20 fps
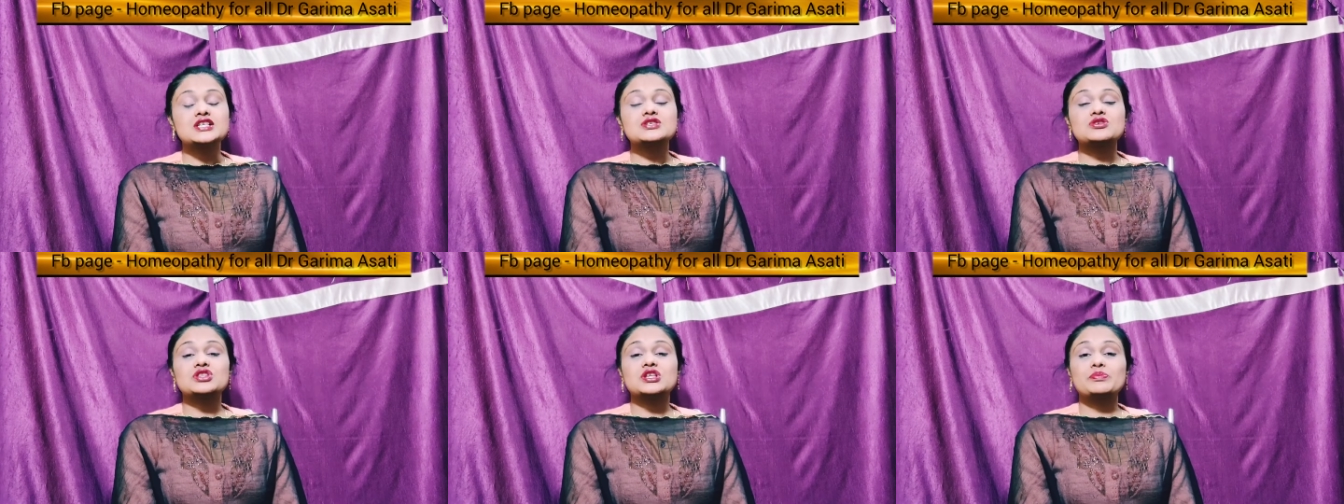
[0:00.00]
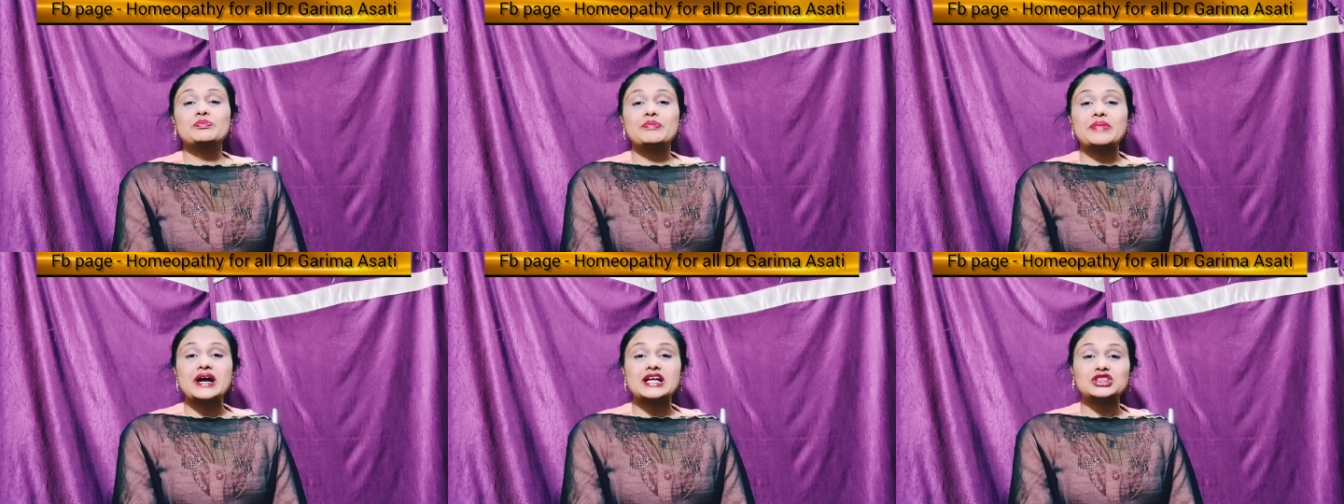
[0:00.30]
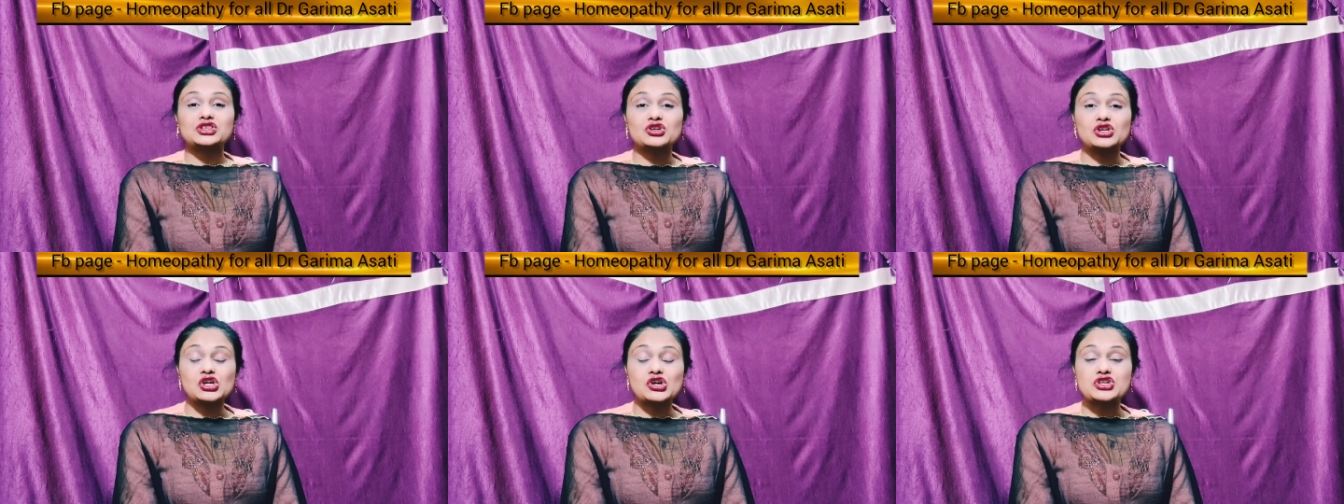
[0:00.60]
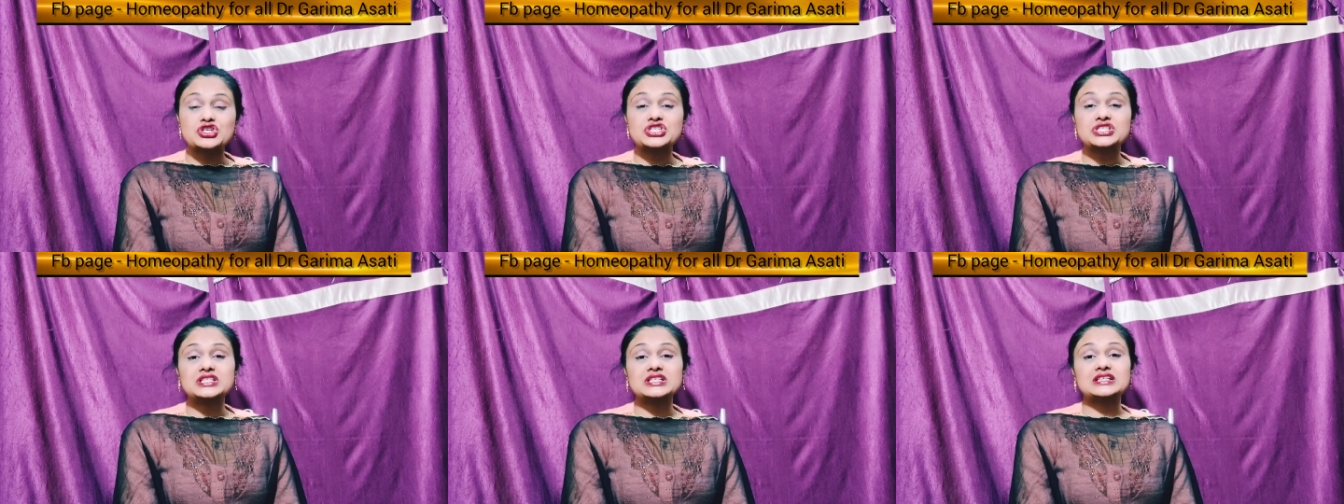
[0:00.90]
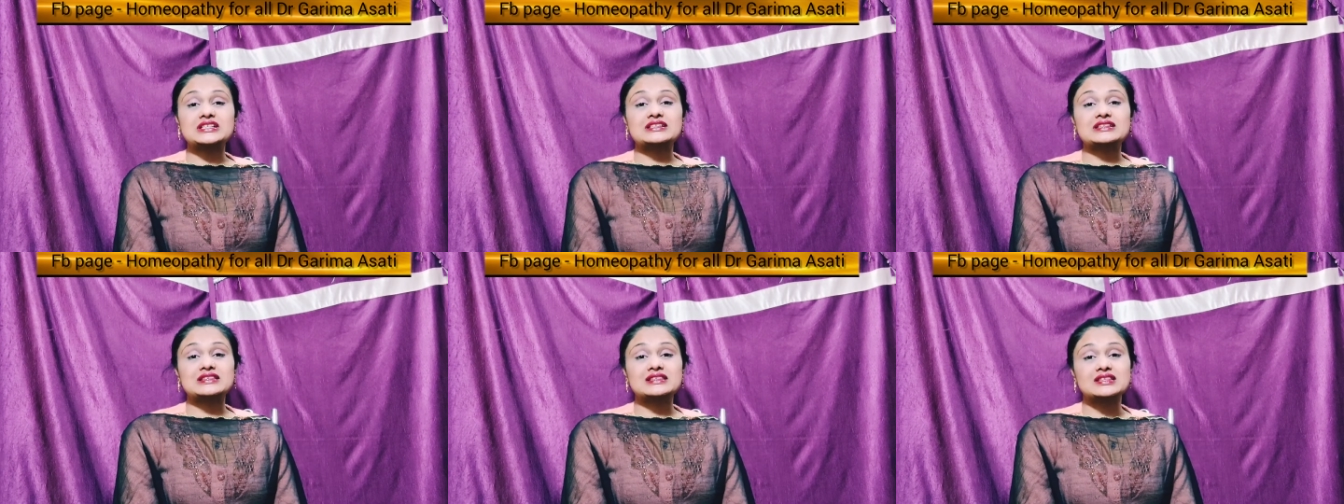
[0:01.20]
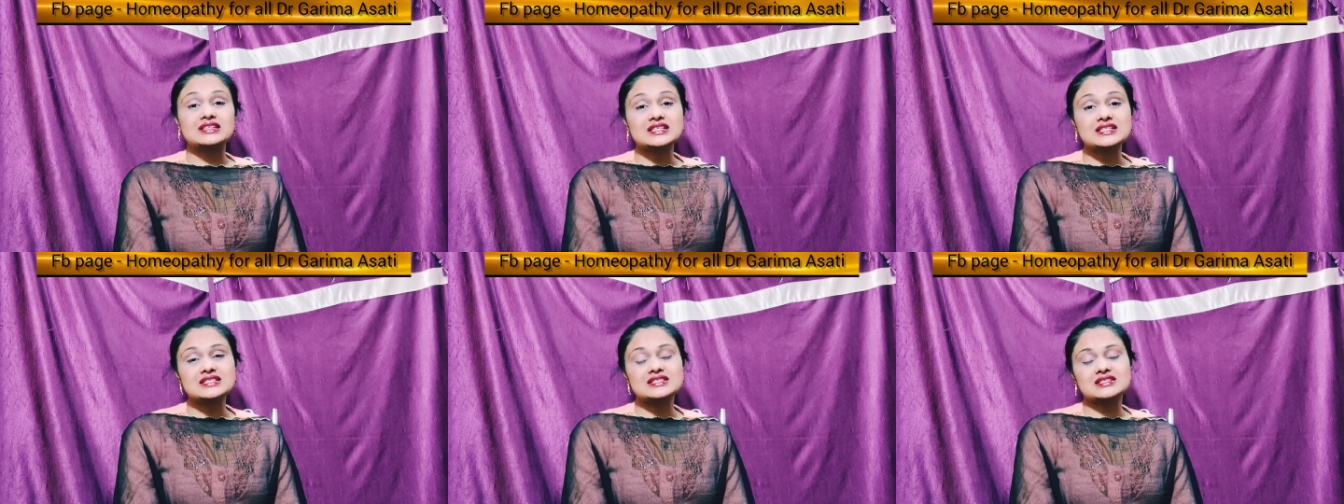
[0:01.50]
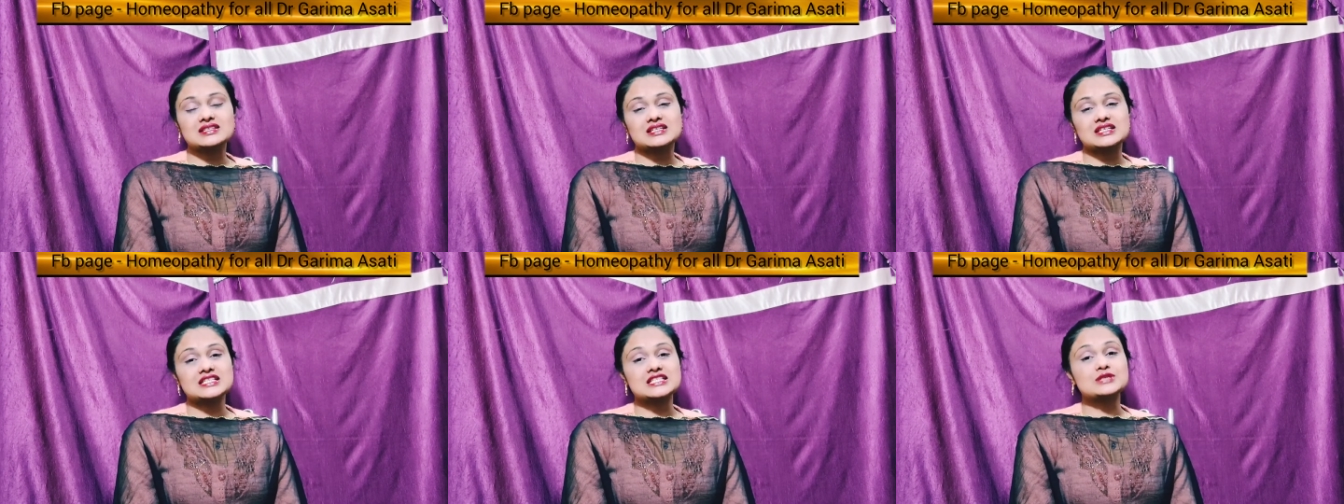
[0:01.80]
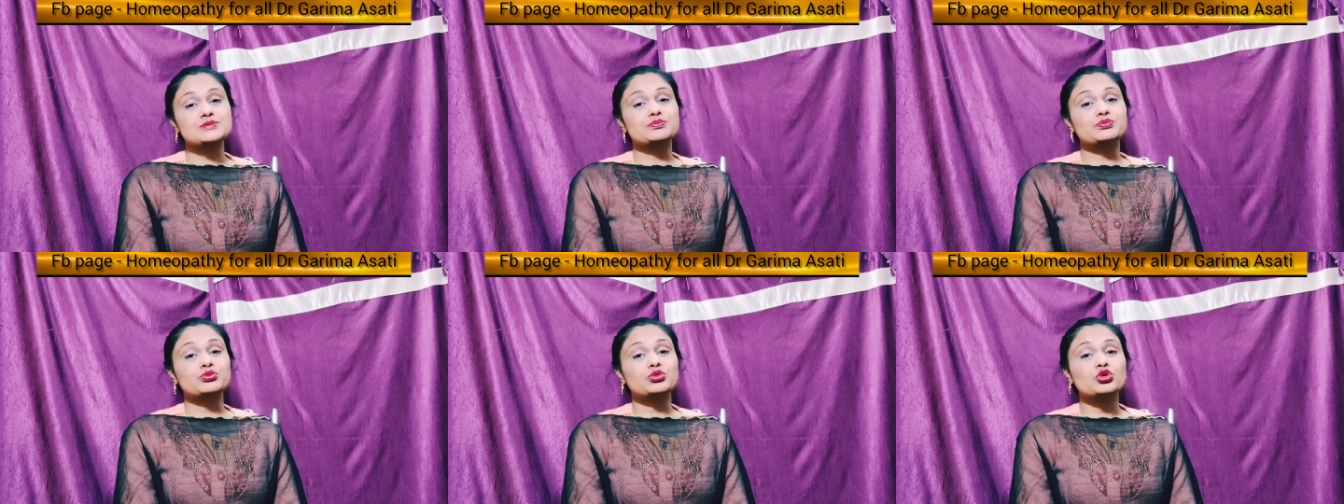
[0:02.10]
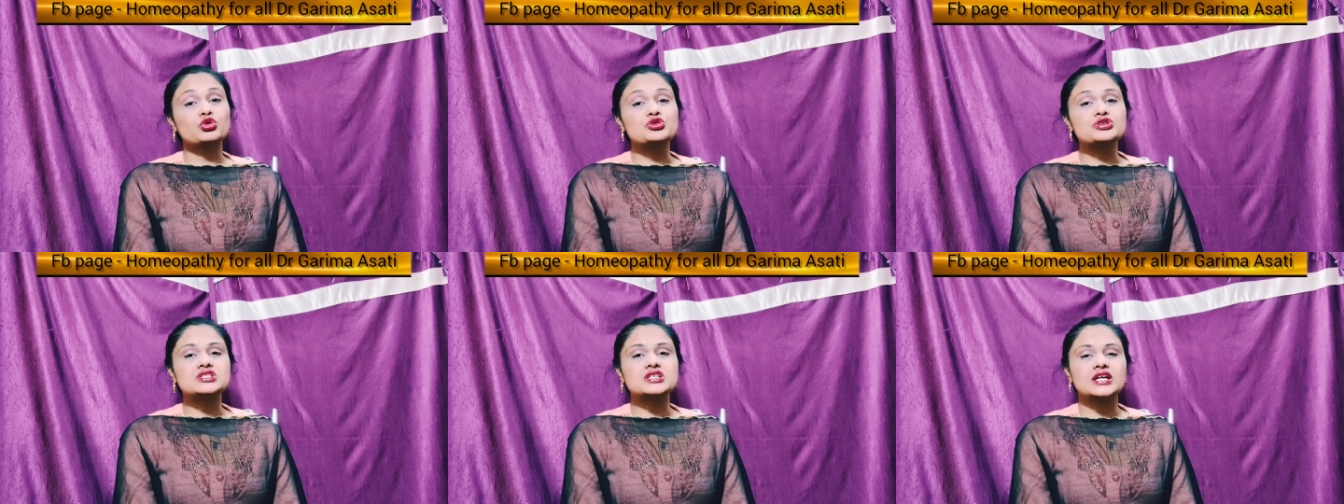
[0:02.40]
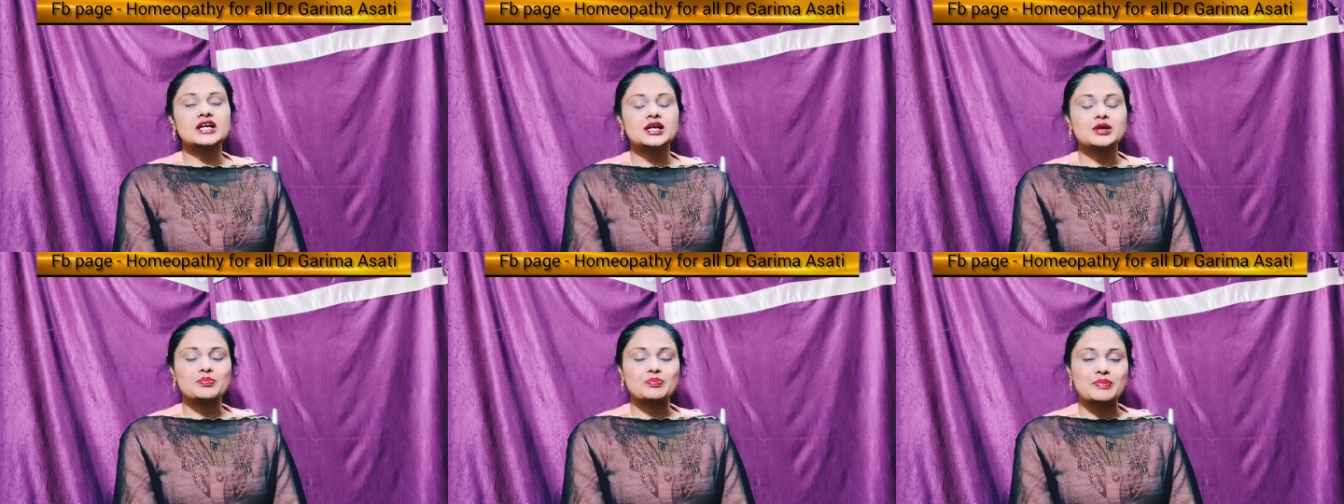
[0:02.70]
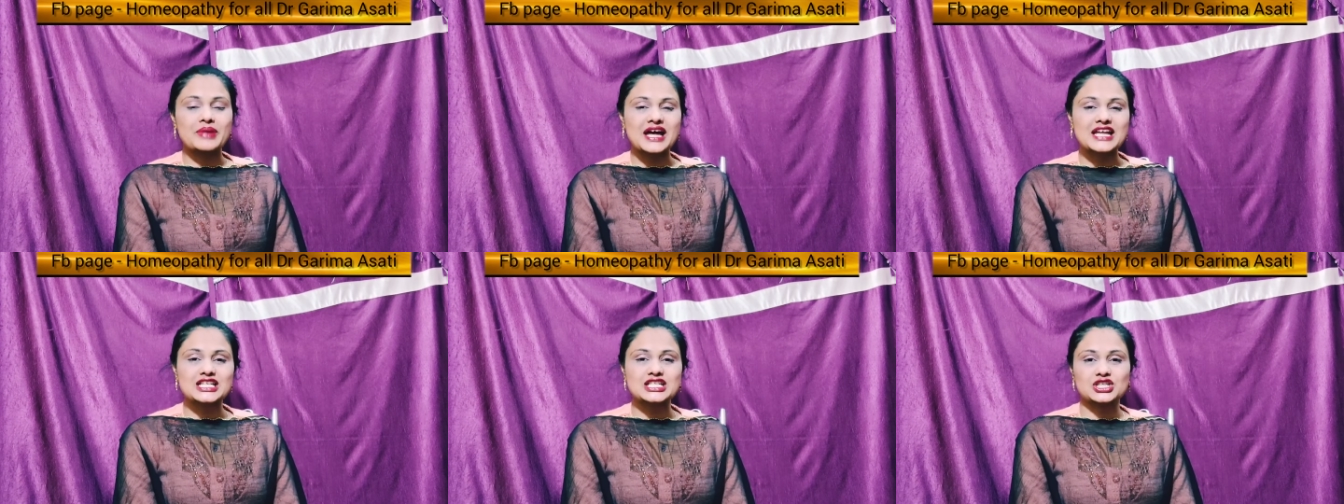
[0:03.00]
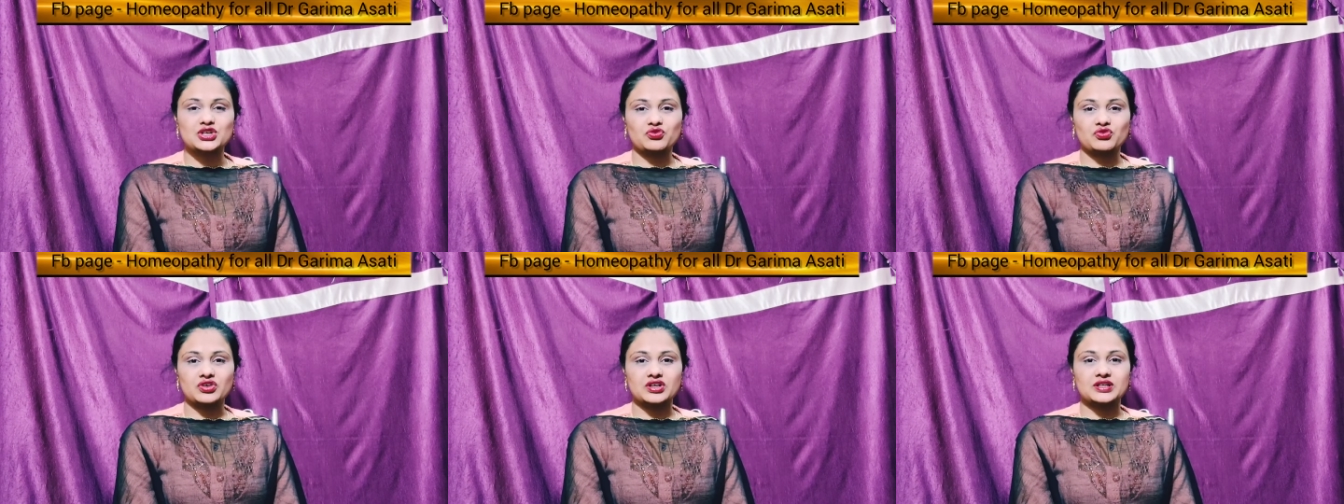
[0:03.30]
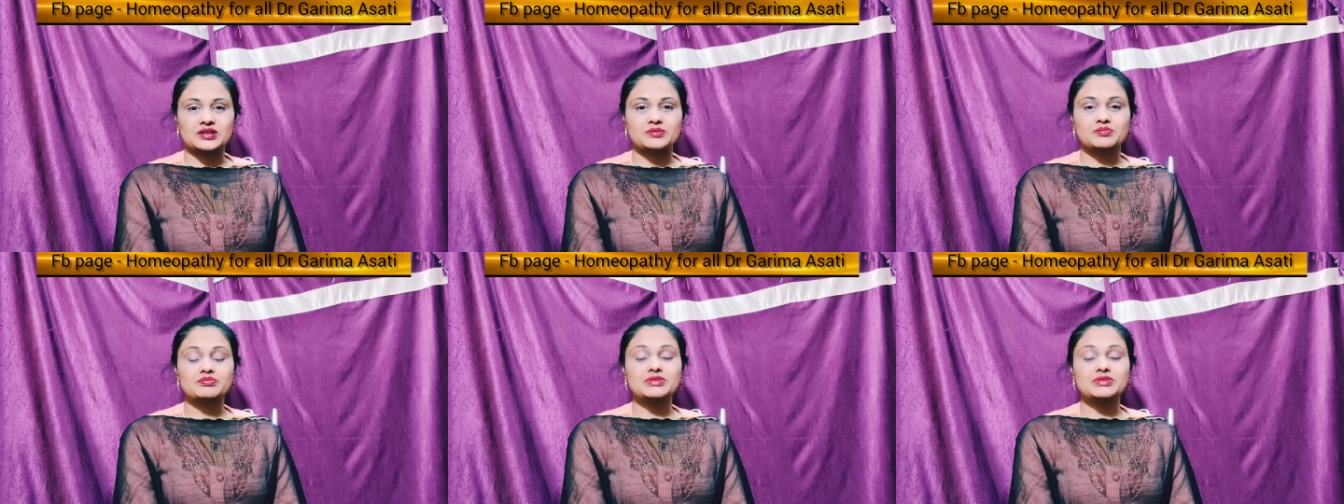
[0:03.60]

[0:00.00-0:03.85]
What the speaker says: So the pathology in this is post-hepatic one